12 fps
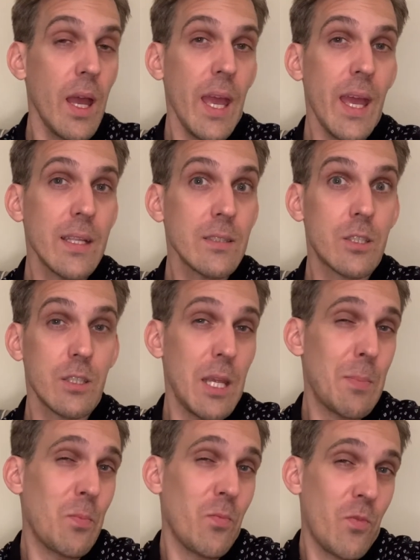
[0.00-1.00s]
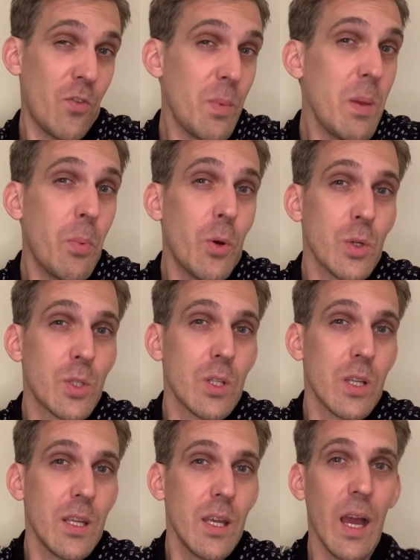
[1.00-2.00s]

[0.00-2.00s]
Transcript: And for me personally,